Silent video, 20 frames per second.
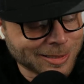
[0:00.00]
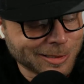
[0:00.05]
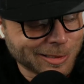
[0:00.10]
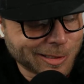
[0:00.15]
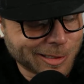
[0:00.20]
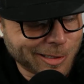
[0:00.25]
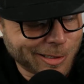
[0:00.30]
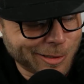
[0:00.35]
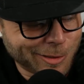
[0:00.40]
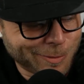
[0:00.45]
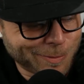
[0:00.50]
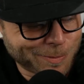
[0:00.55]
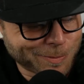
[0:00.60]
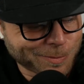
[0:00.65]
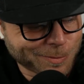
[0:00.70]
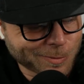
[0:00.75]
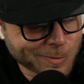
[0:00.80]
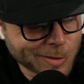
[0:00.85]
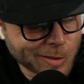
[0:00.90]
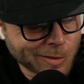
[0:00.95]
I
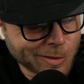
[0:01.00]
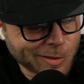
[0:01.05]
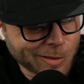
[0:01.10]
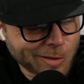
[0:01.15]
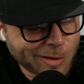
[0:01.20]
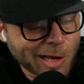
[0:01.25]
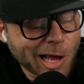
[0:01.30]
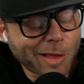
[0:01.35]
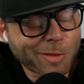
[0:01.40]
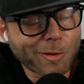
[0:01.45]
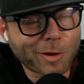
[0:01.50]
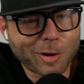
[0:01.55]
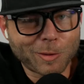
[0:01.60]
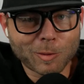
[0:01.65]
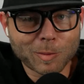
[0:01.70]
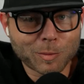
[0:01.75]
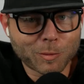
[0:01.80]
thought at one